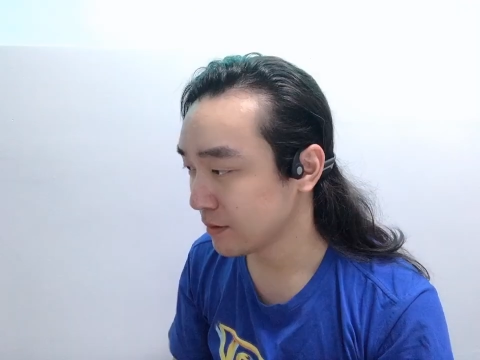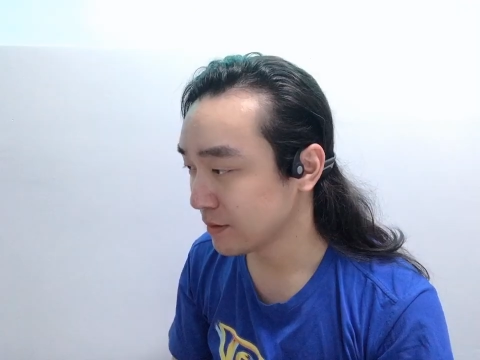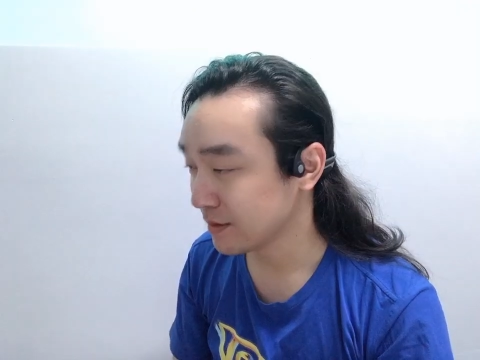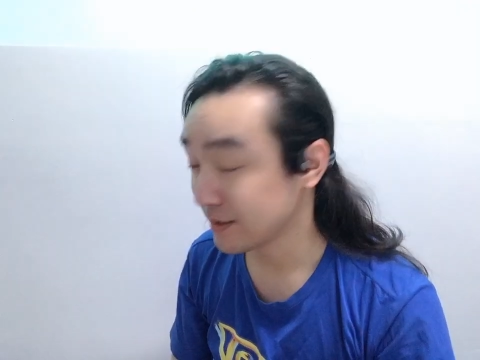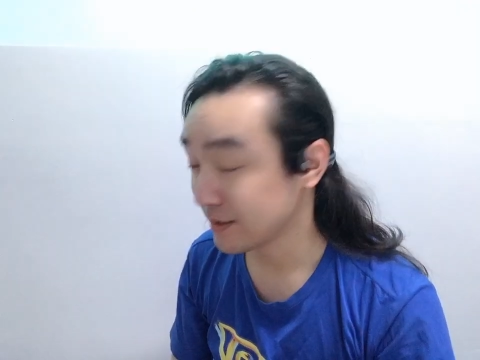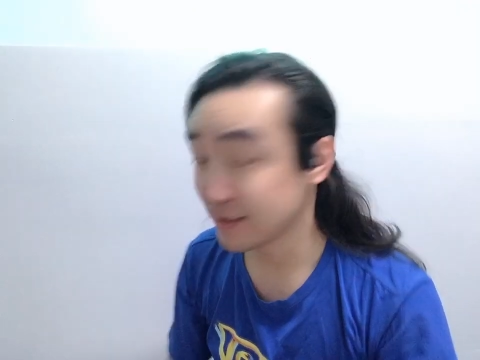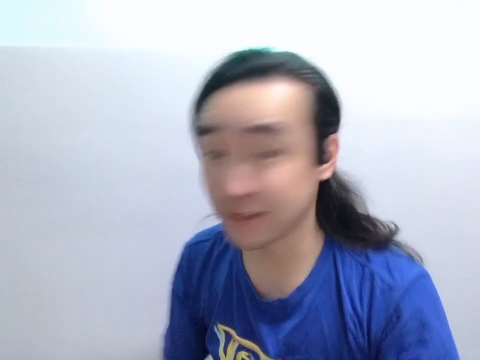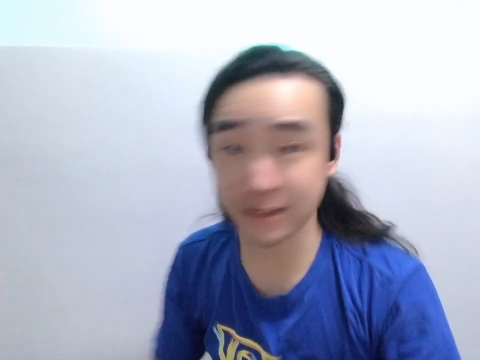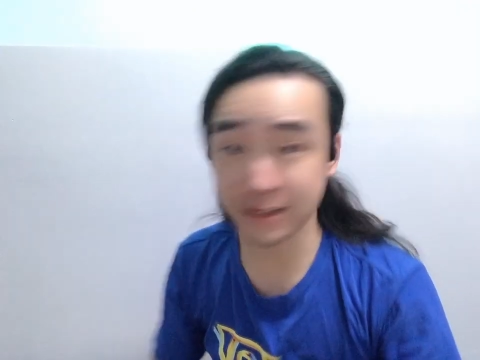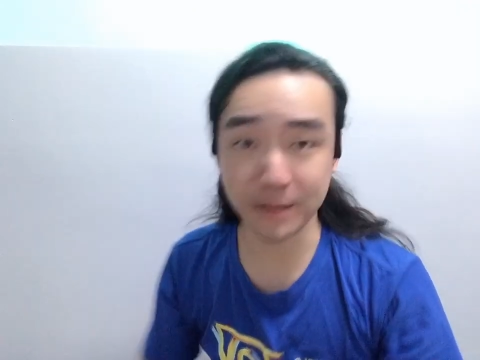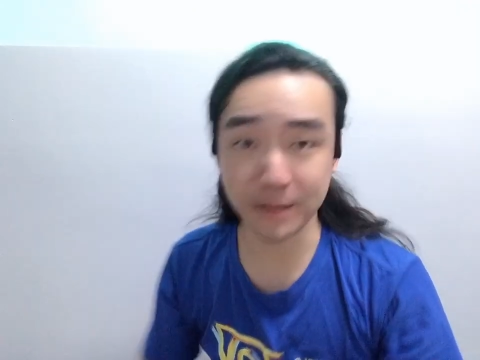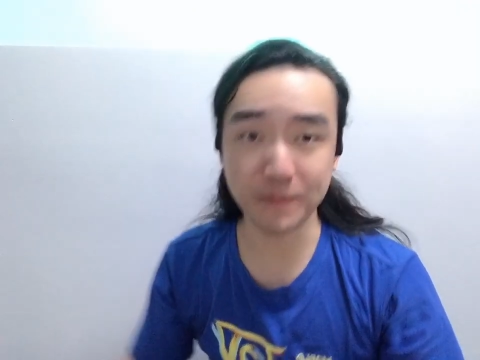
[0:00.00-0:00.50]

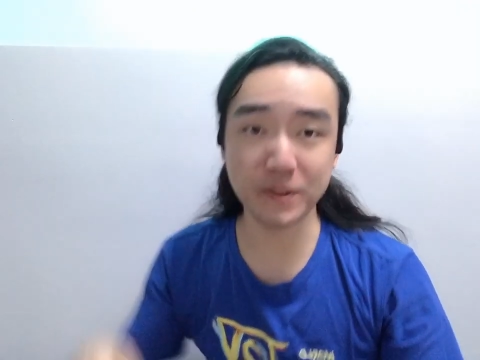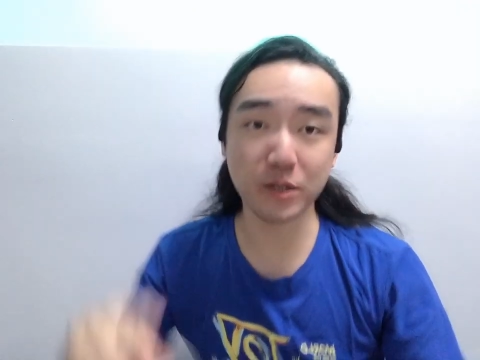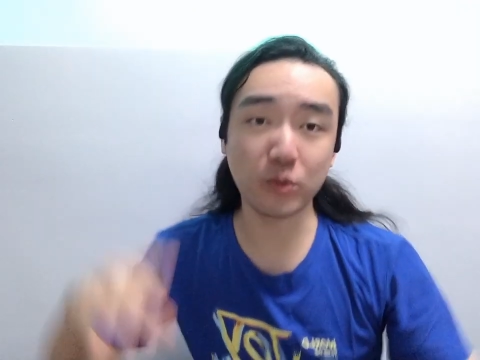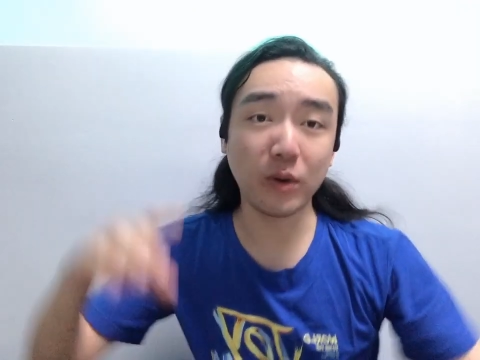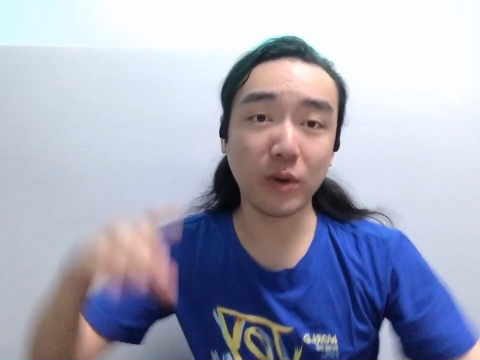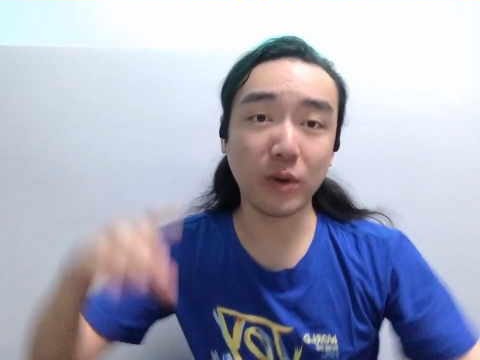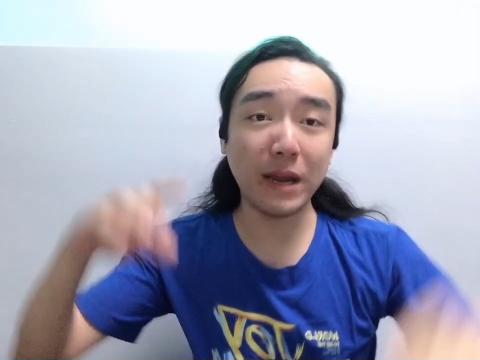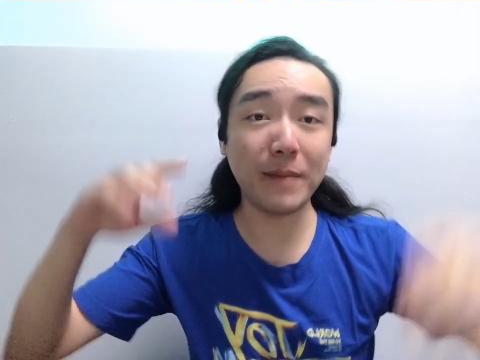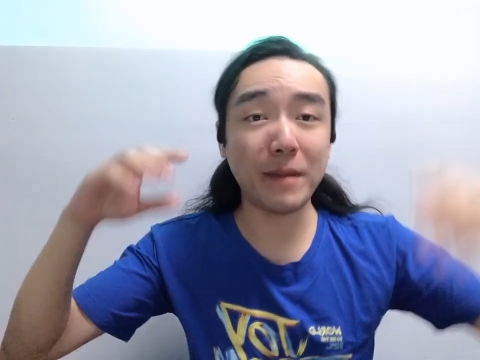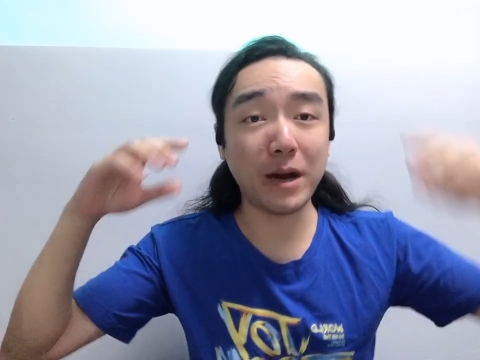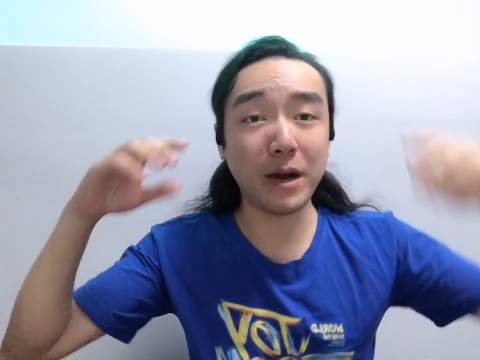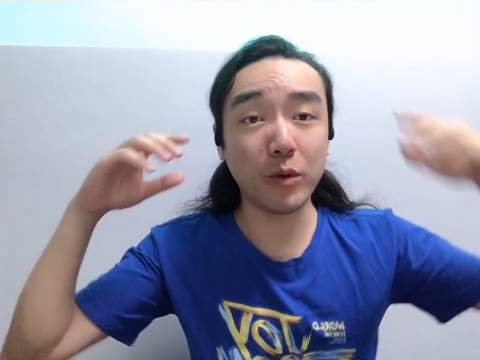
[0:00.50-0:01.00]

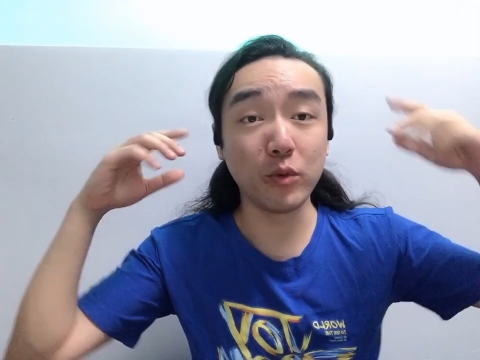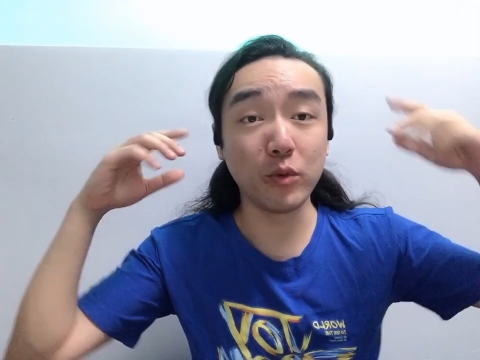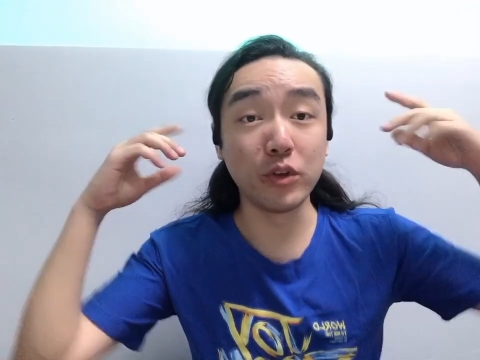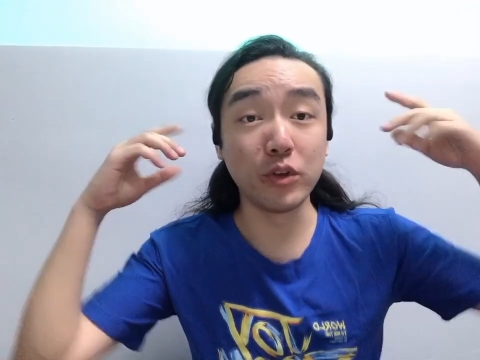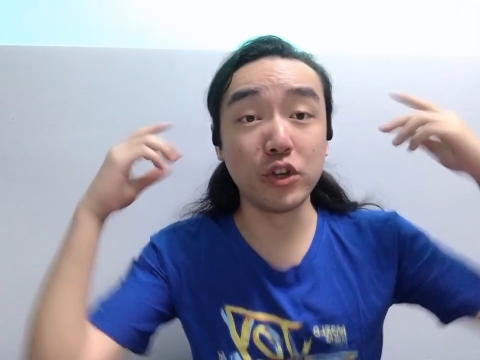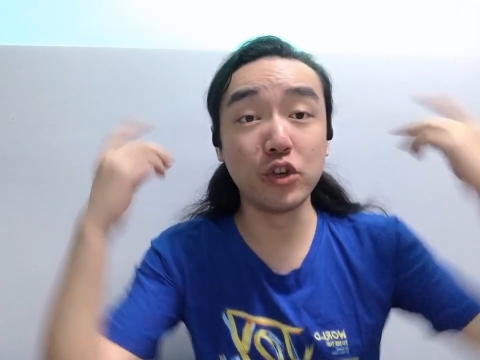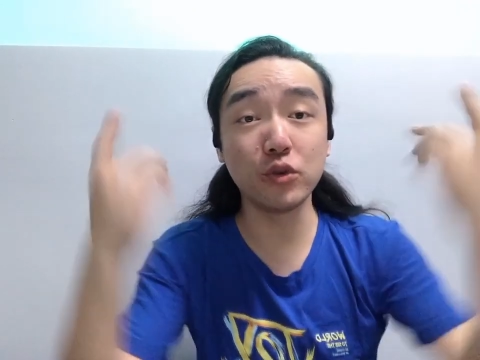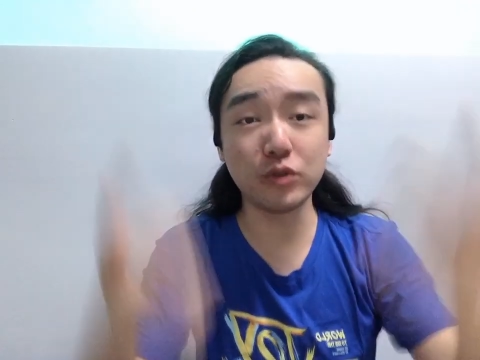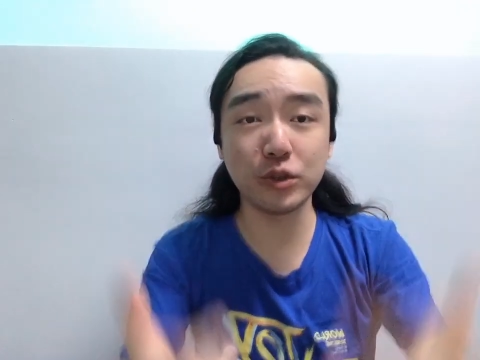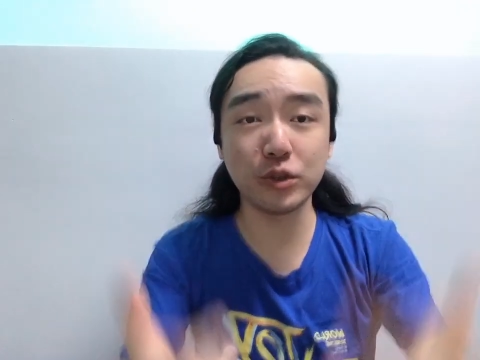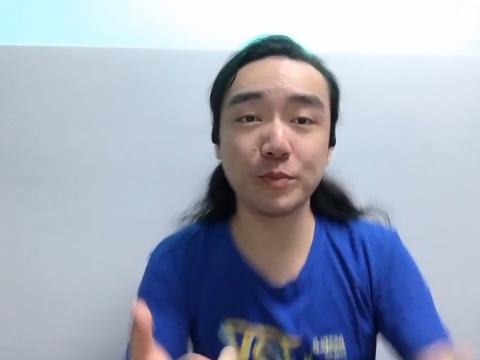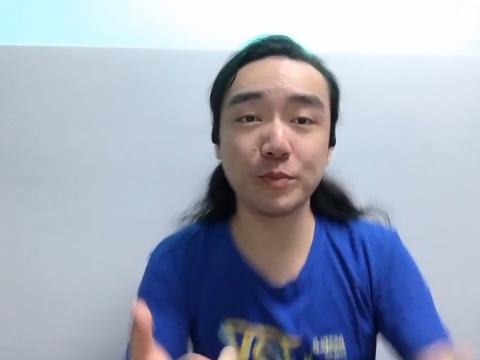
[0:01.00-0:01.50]
subscribe our
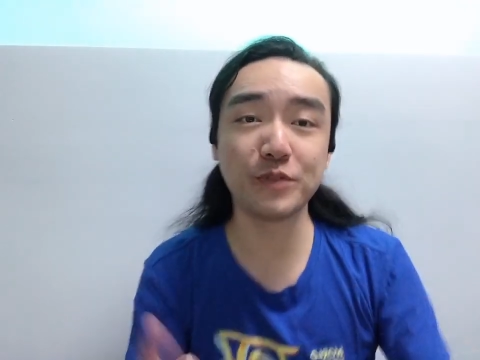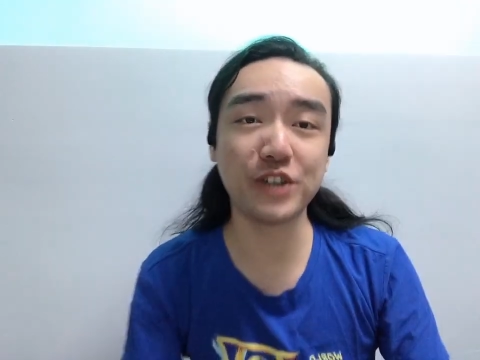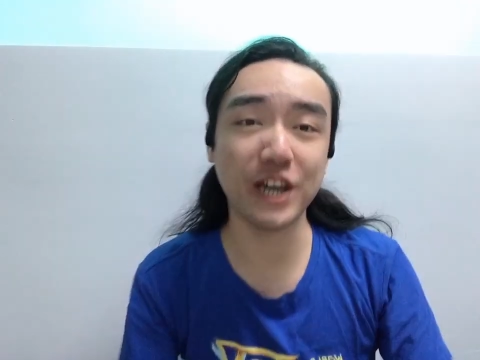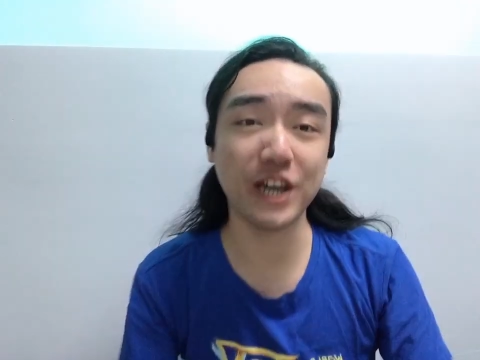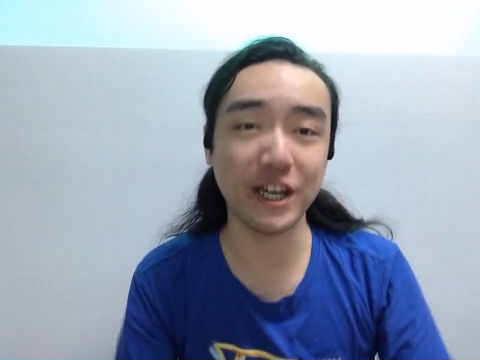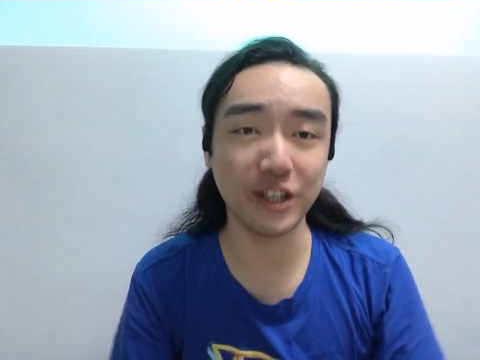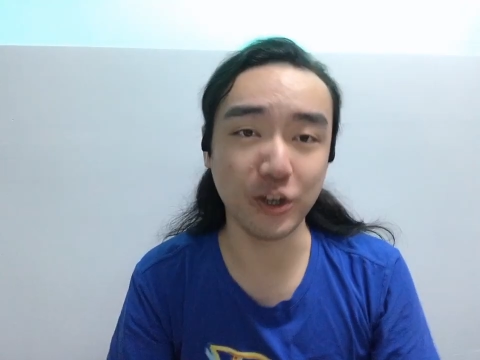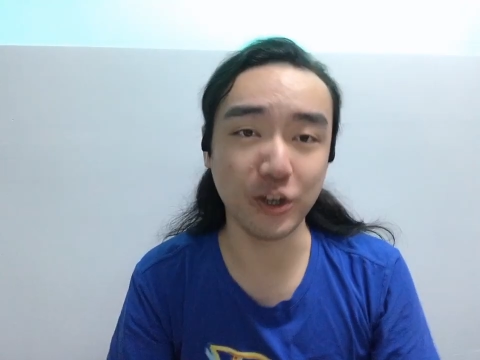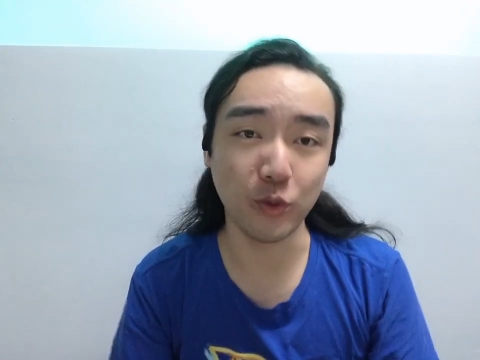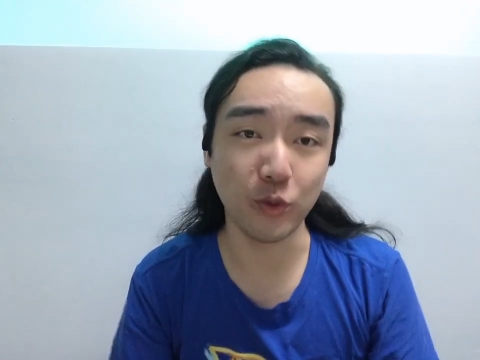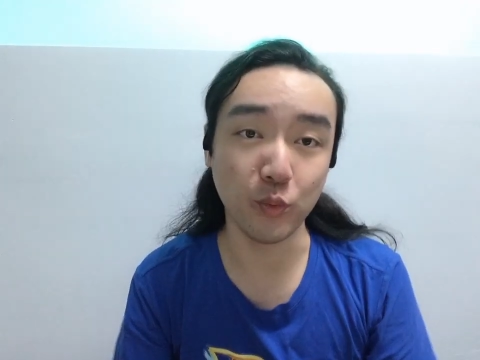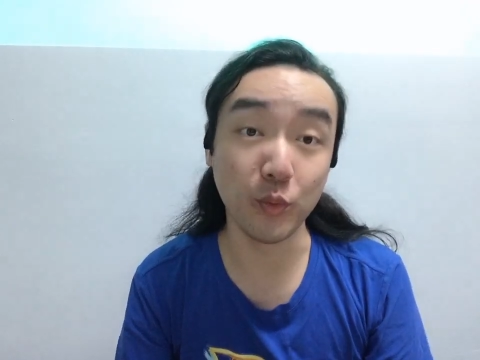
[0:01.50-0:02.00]
YouTube channel.